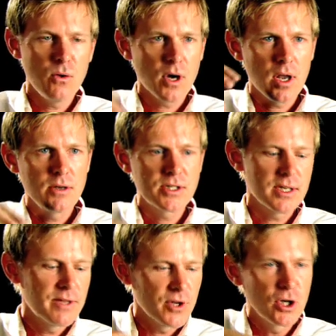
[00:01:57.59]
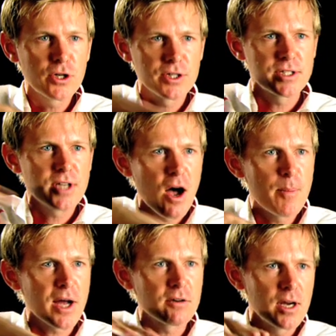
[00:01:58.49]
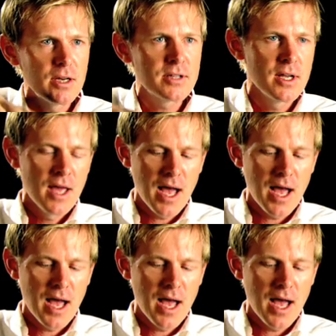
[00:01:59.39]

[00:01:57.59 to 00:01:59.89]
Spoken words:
closely, if you look at a tarmac road,